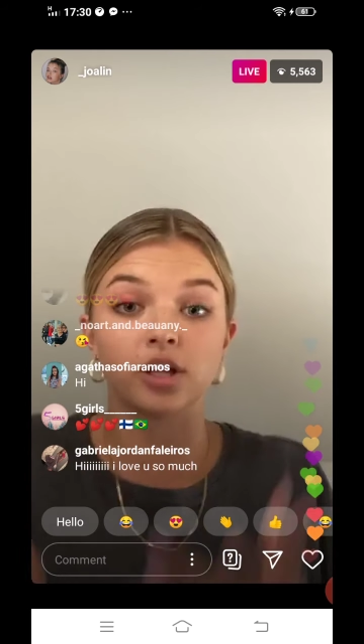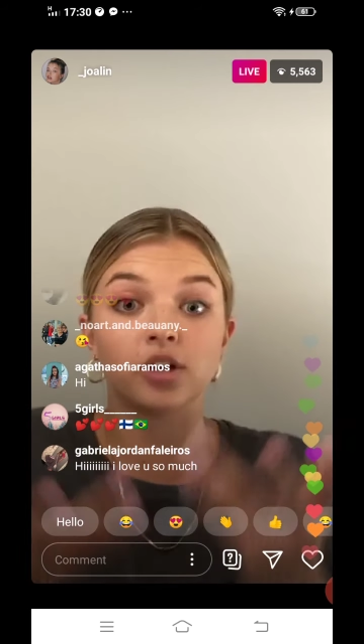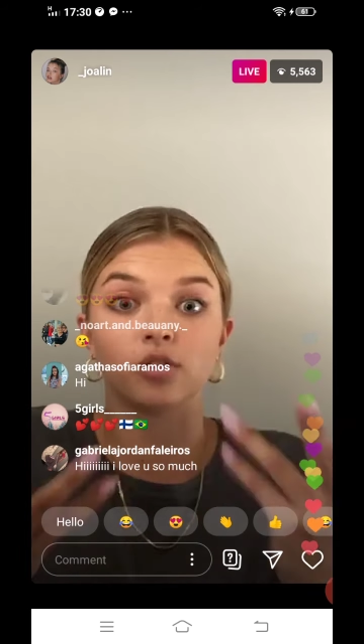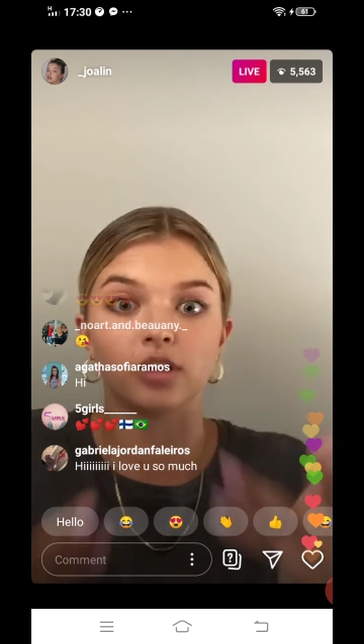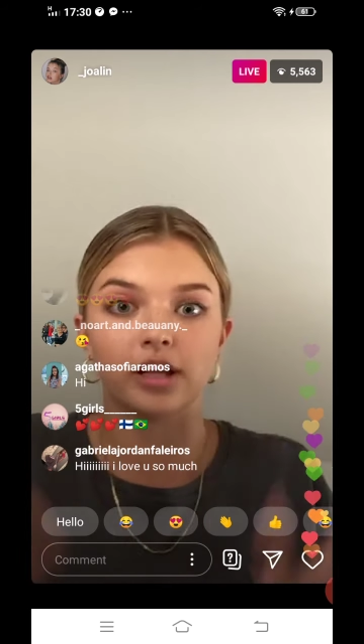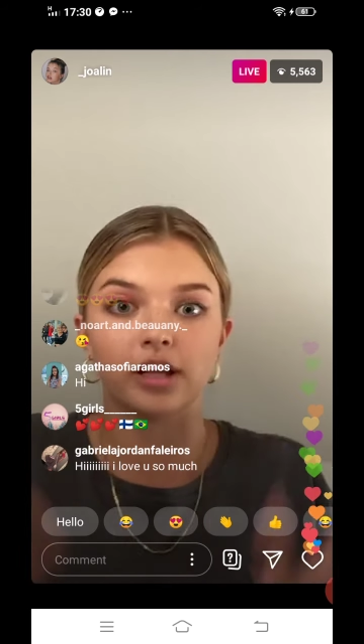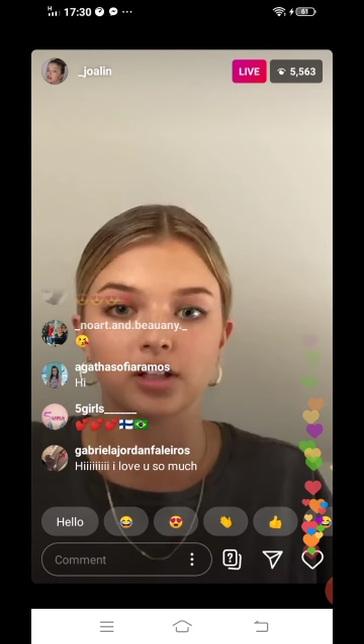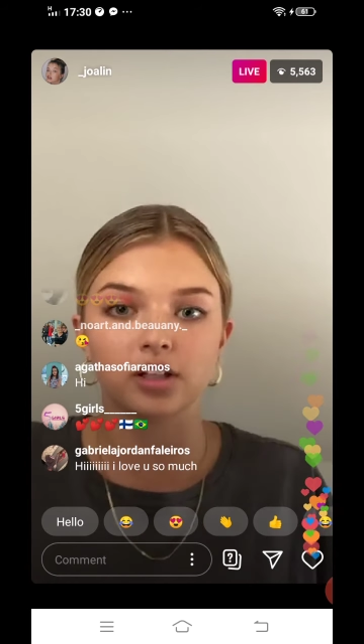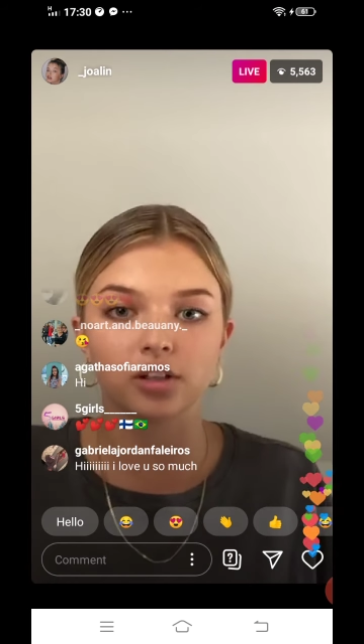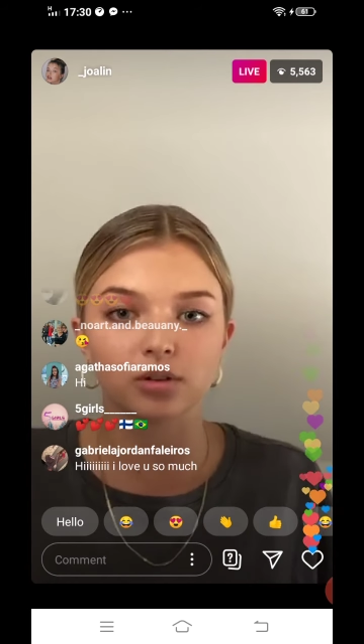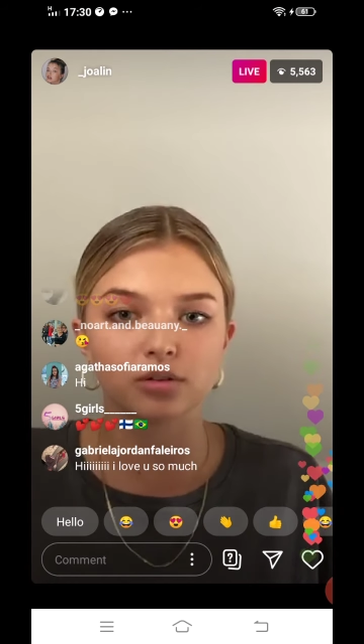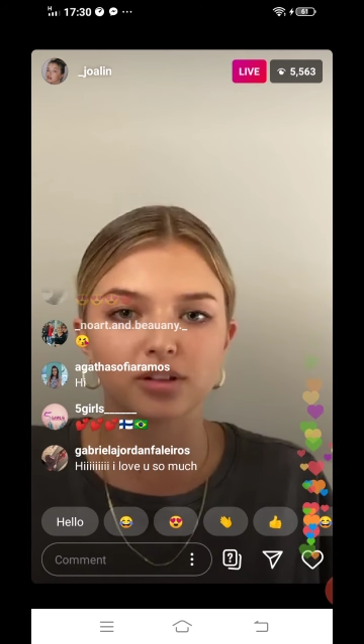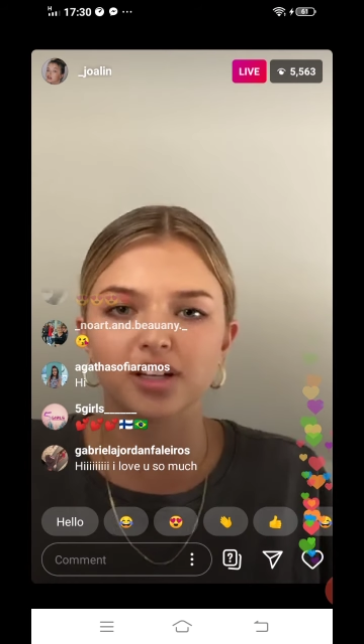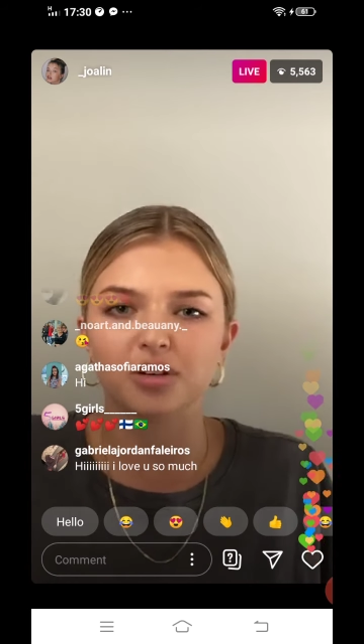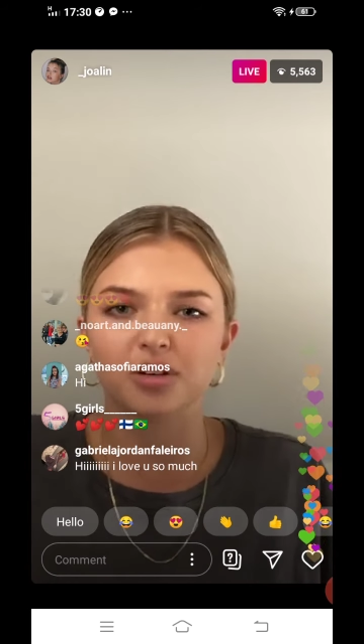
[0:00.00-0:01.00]
they don't like you,
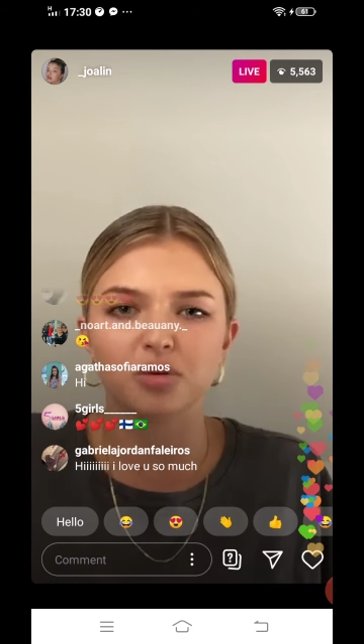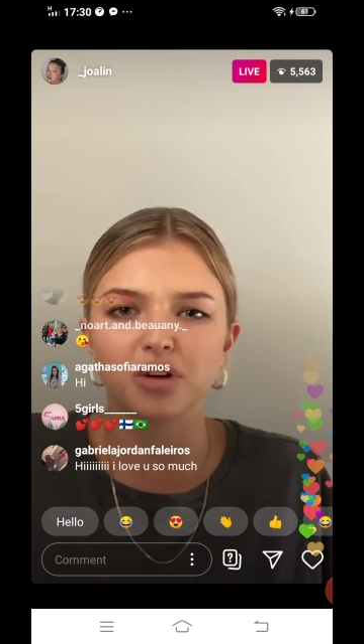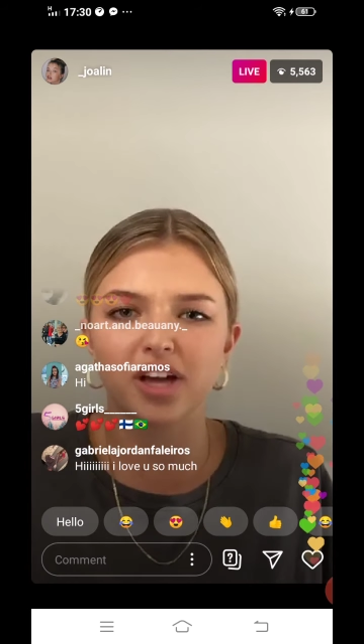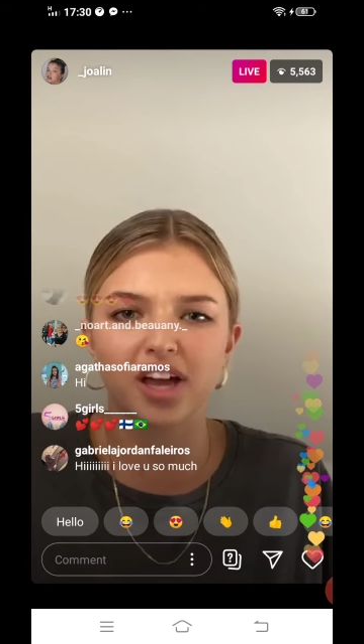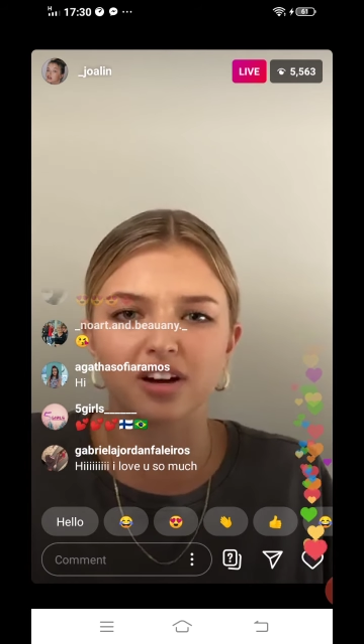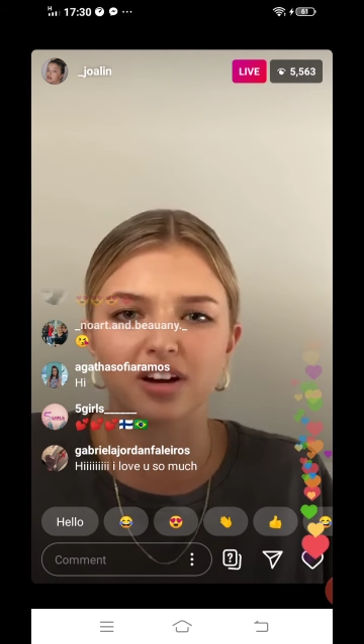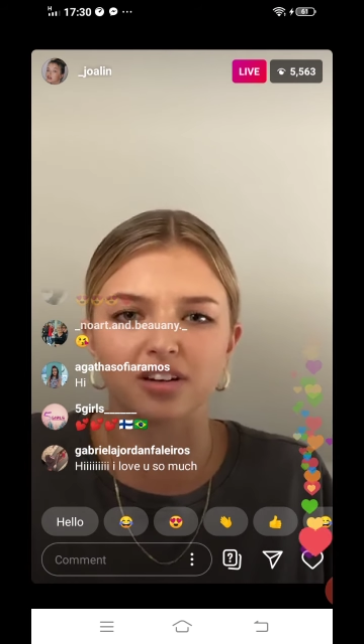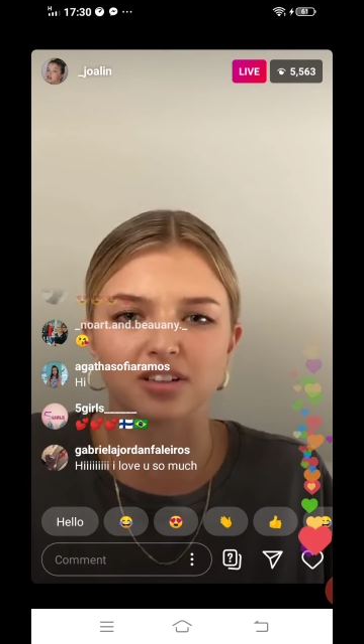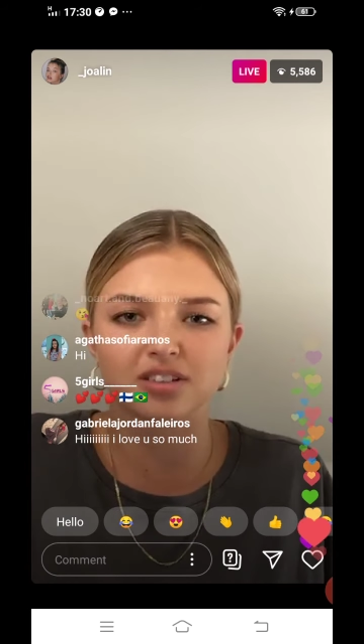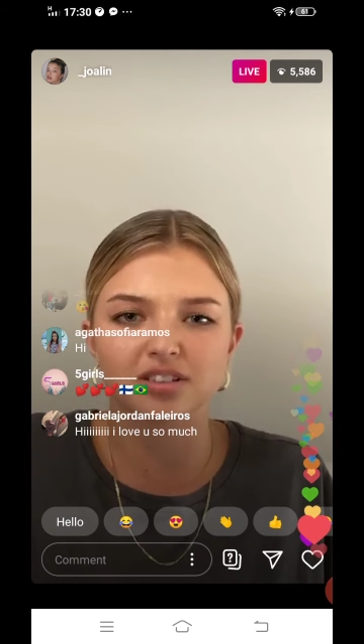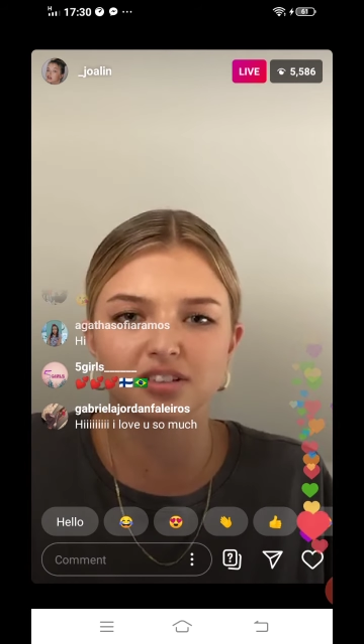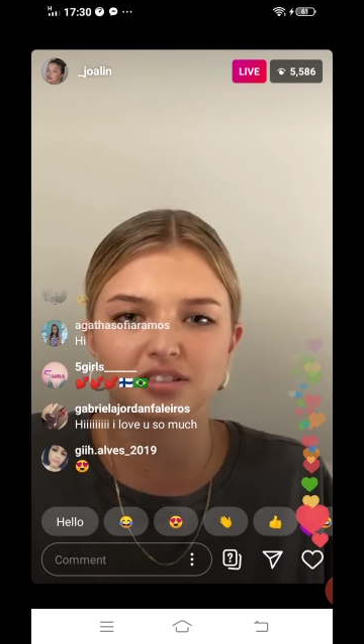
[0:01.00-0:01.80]
like, who cares?